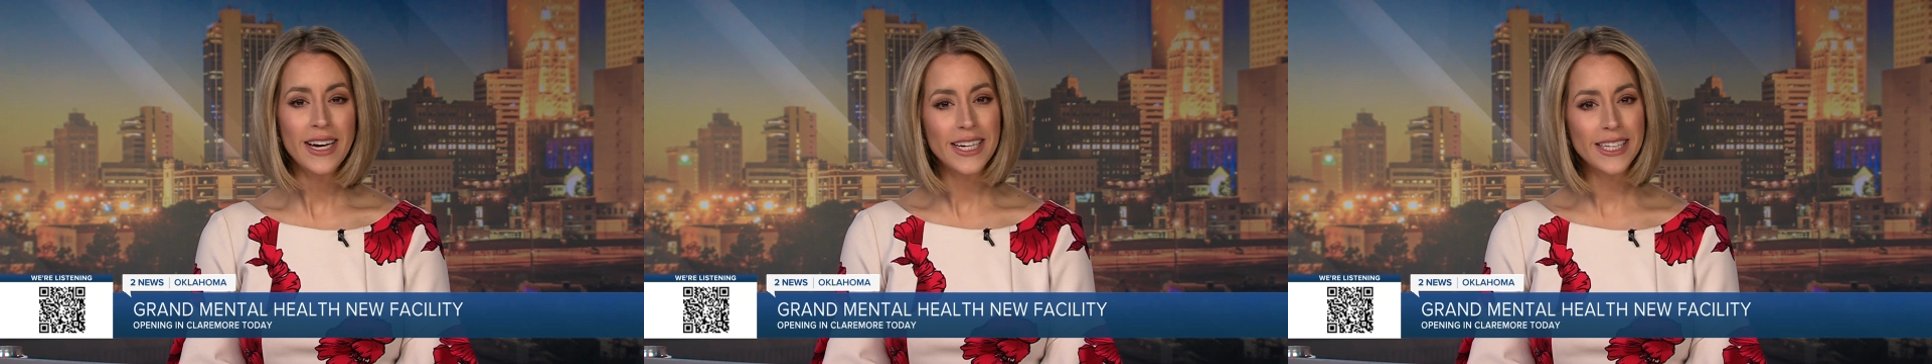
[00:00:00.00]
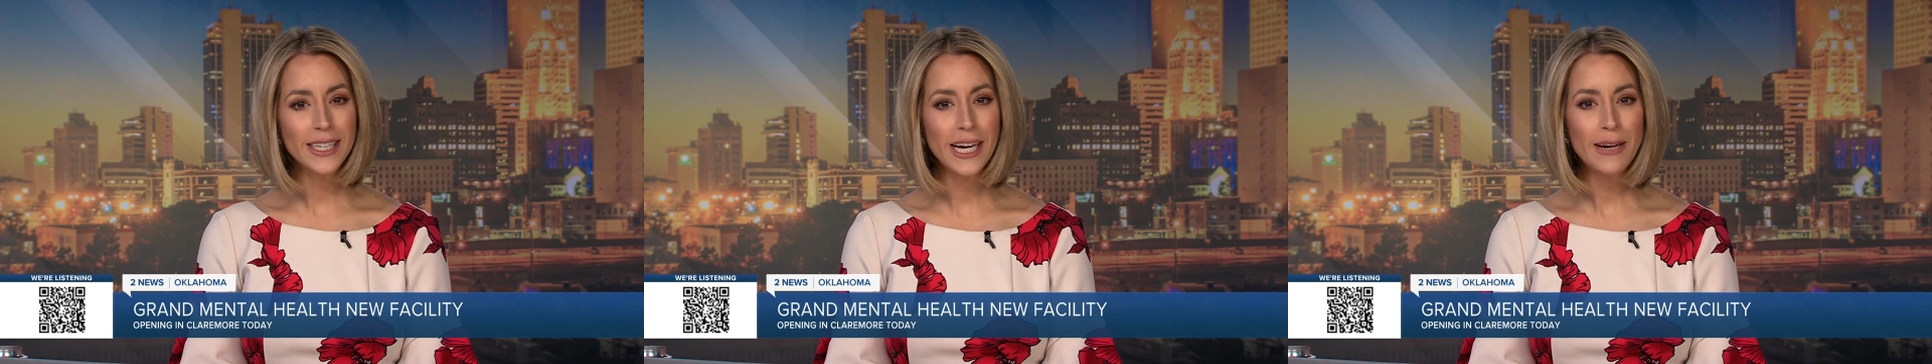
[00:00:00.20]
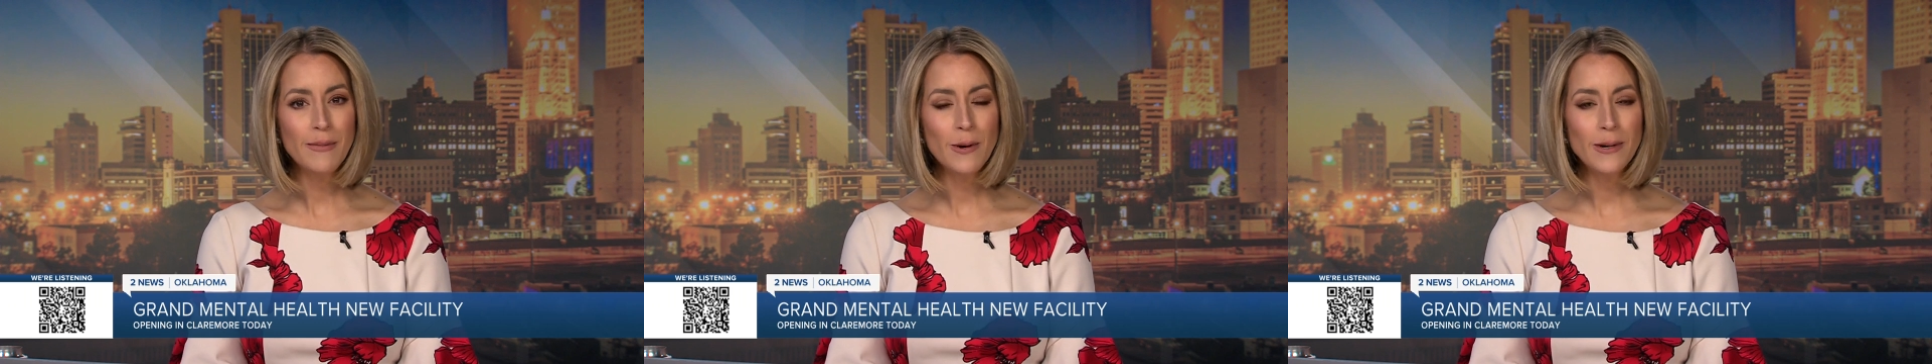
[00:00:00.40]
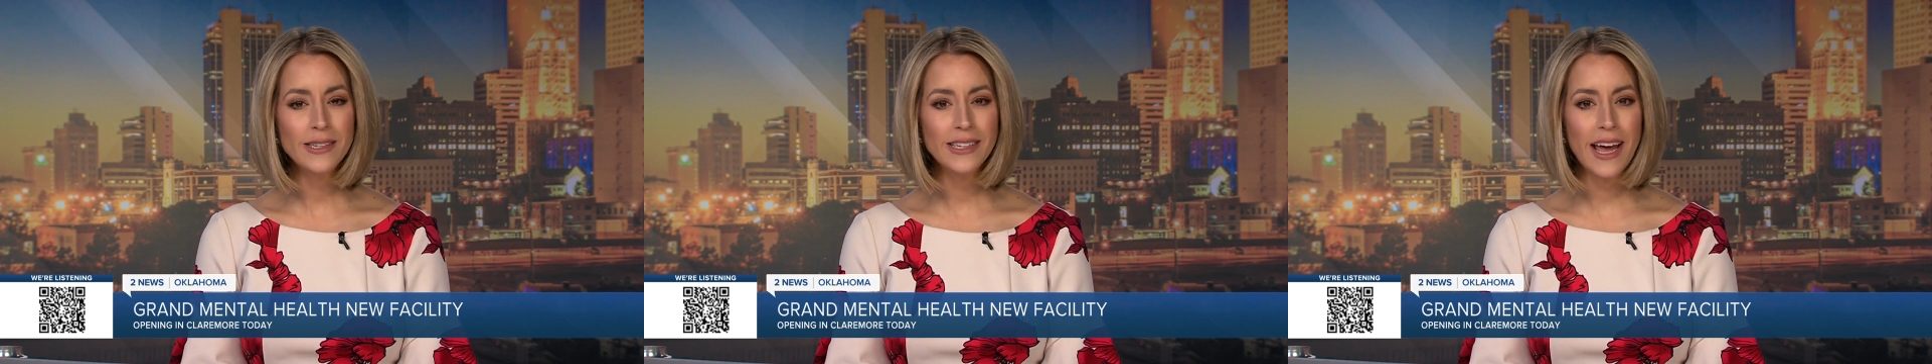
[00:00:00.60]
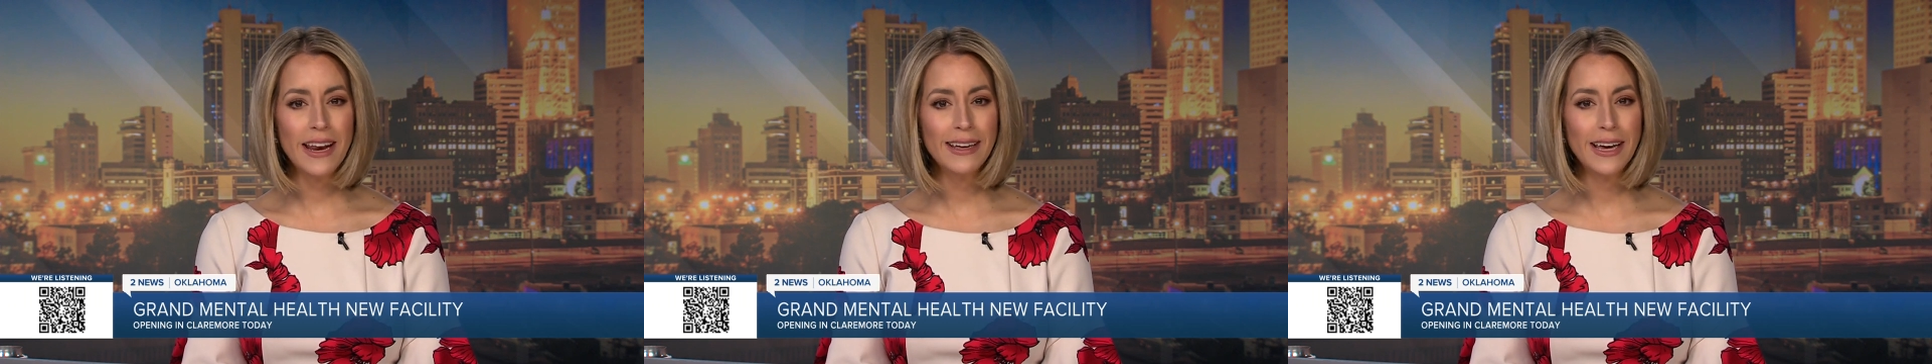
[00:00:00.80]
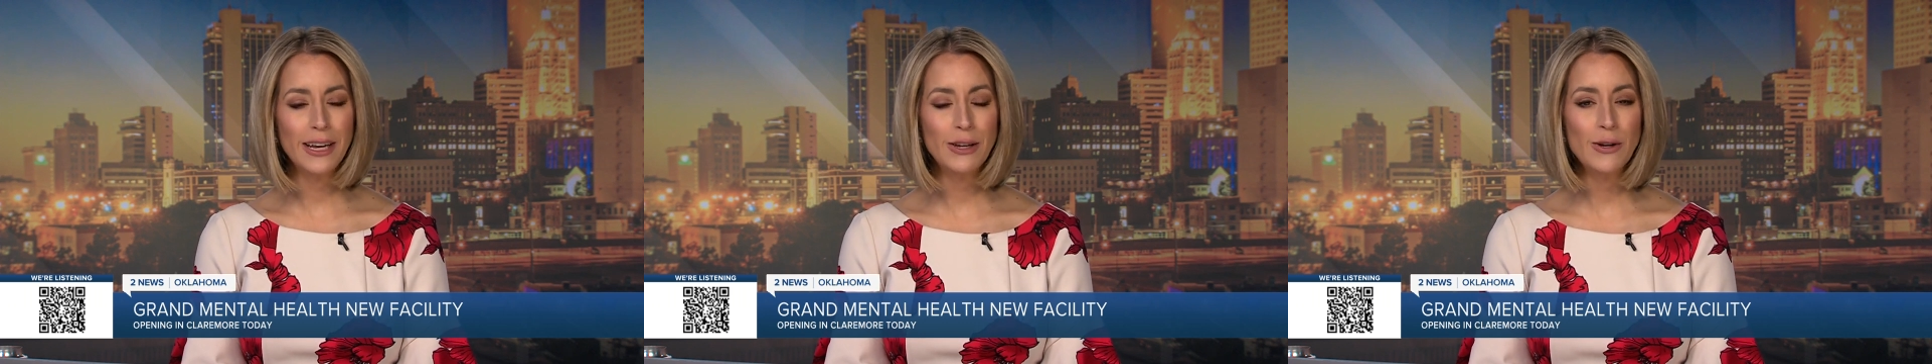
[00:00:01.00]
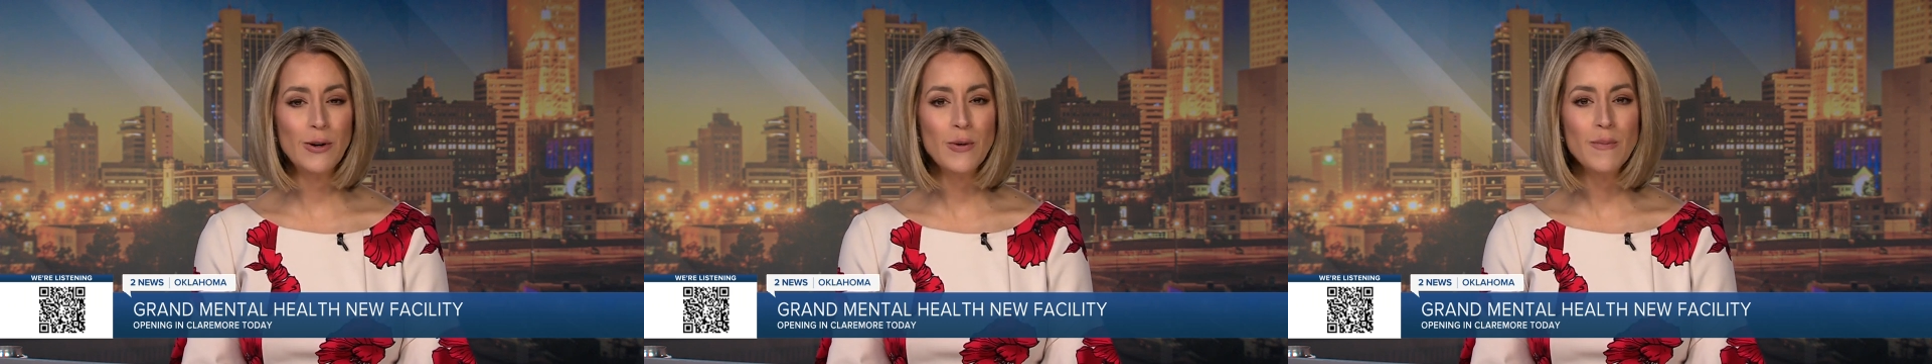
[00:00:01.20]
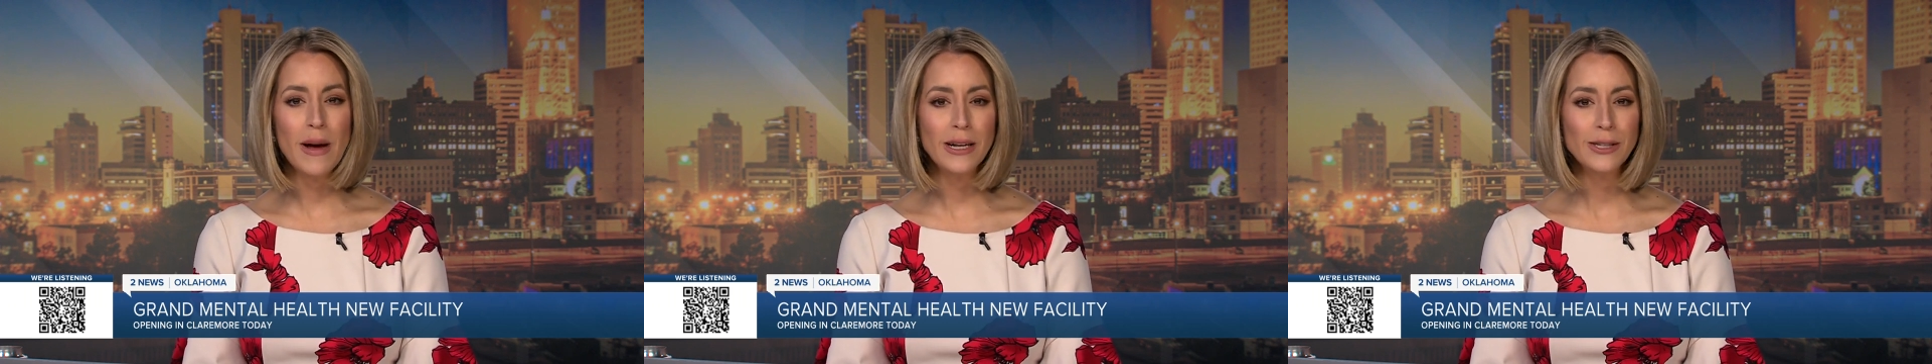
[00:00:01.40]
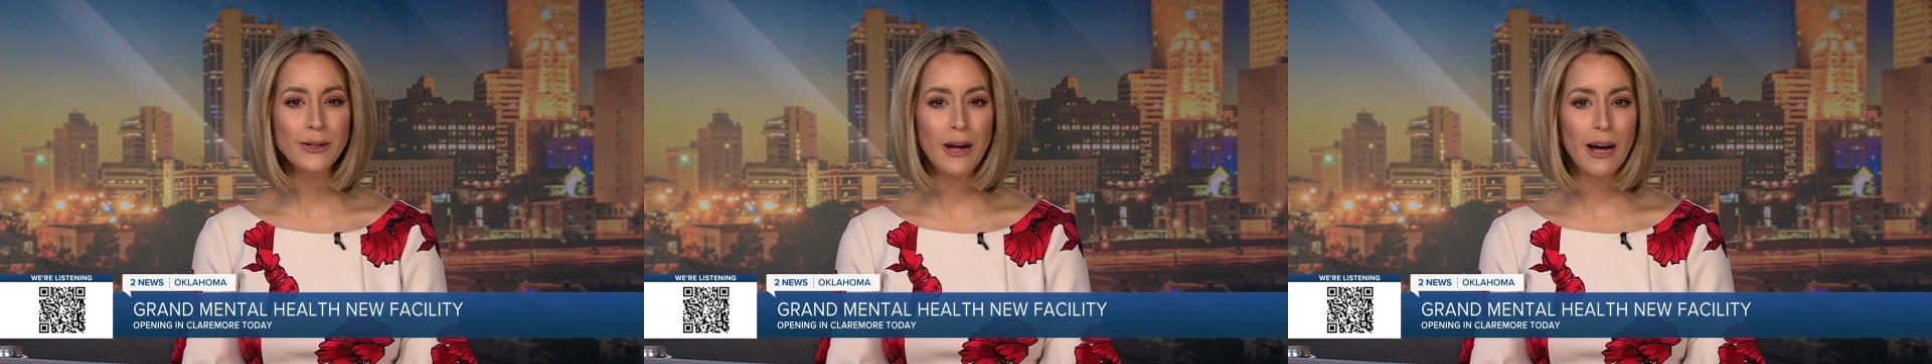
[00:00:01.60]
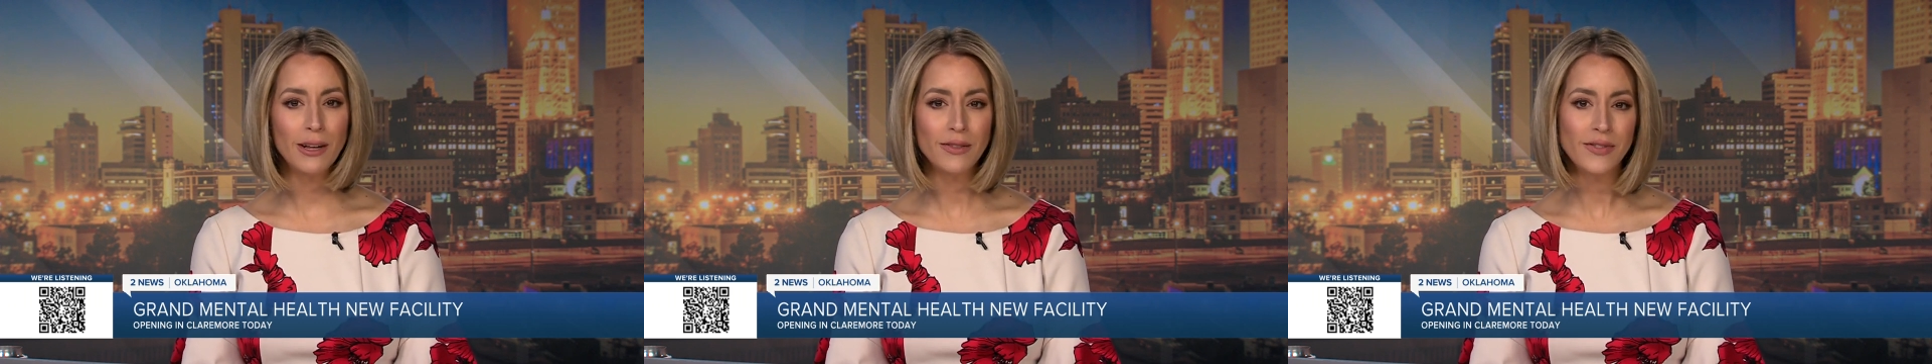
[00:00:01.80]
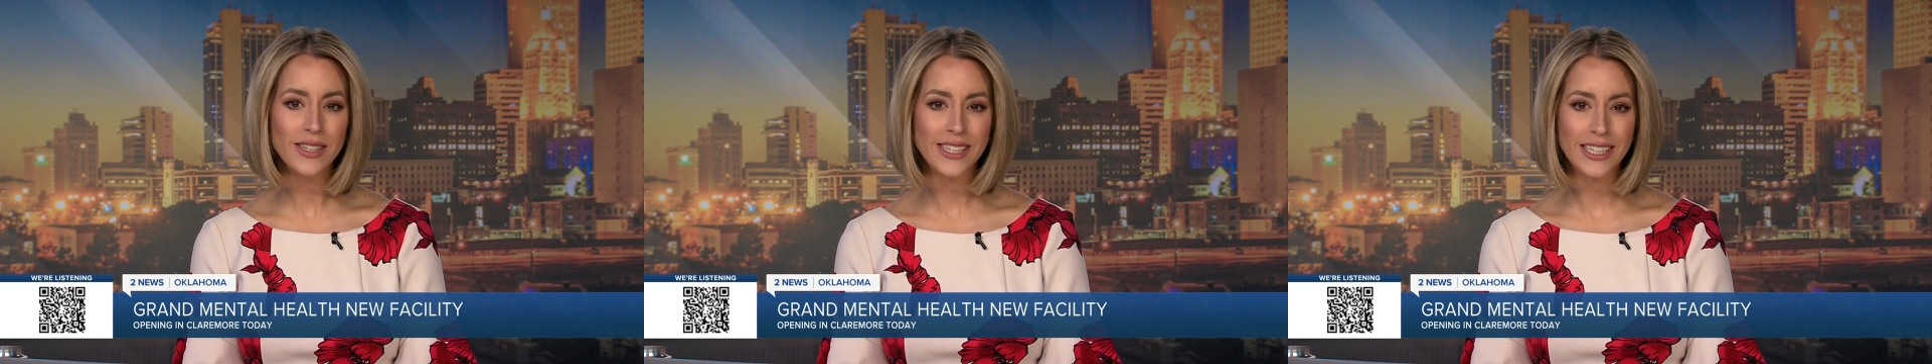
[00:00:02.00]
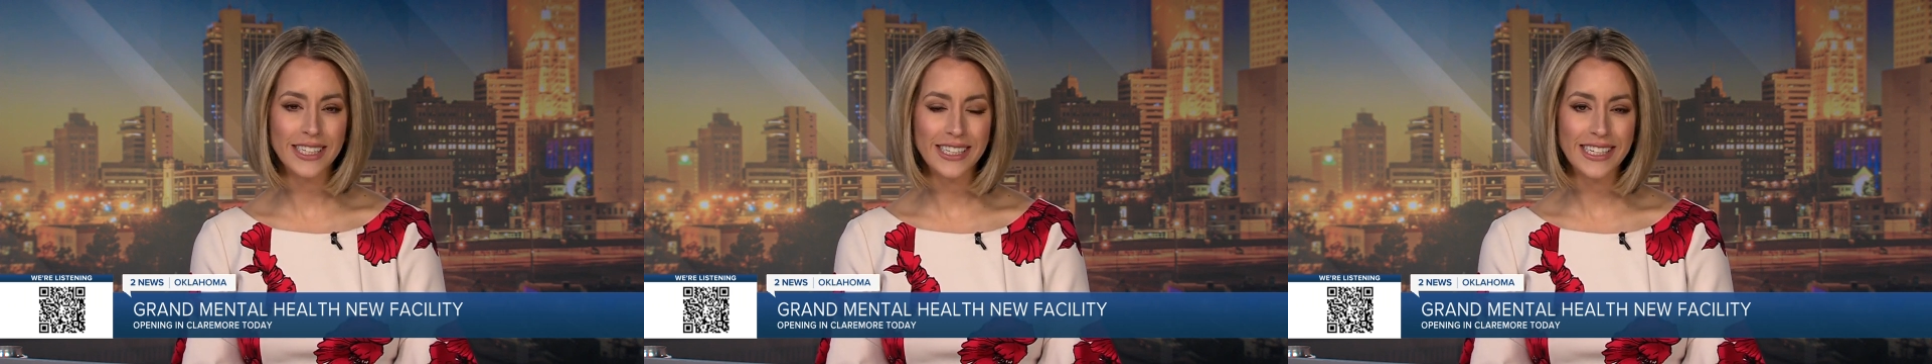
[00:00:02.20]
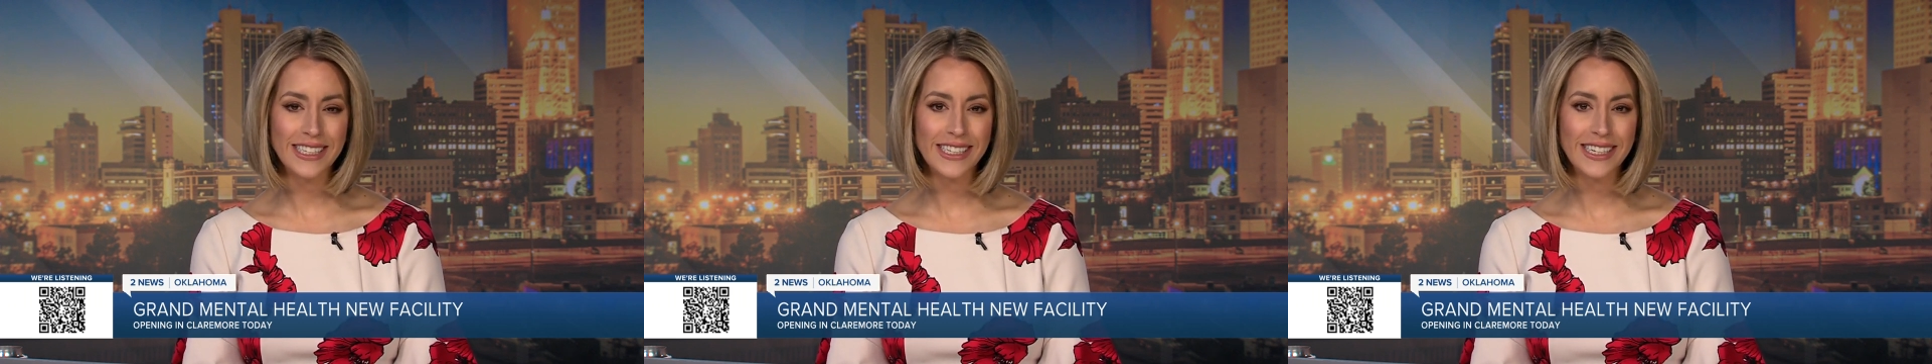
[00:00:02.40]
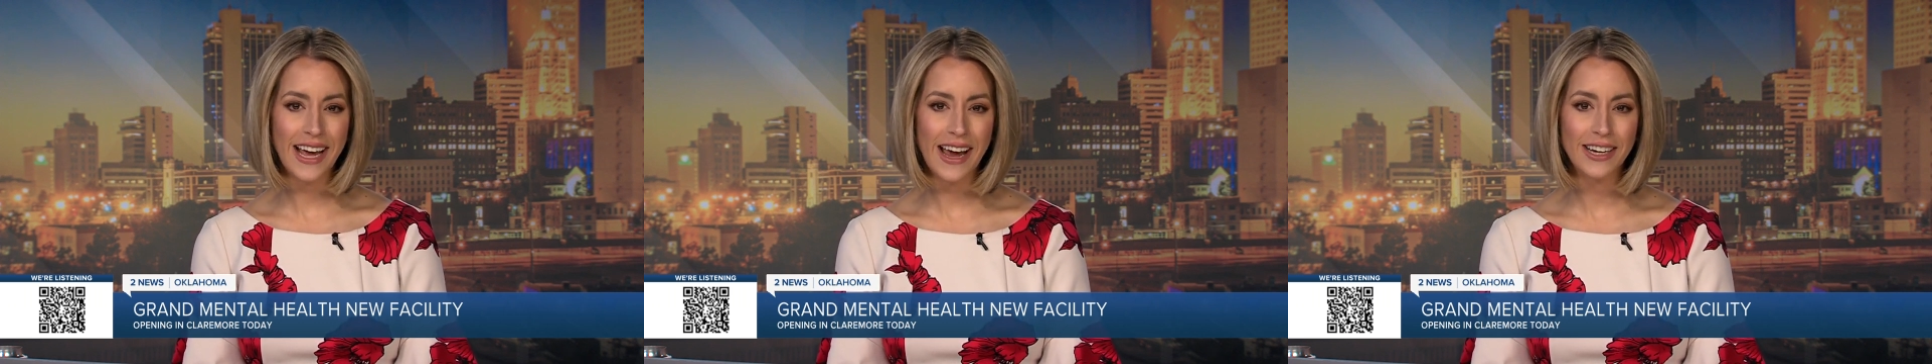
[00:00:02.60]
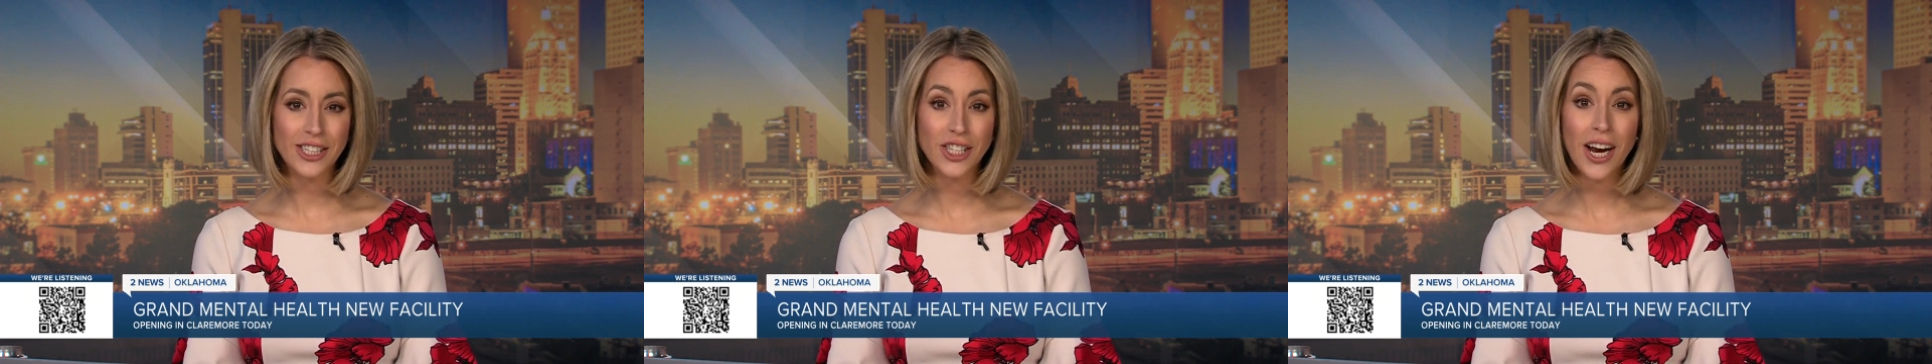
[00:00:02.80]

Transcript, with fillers: Claremore is getting a new mental health facility today,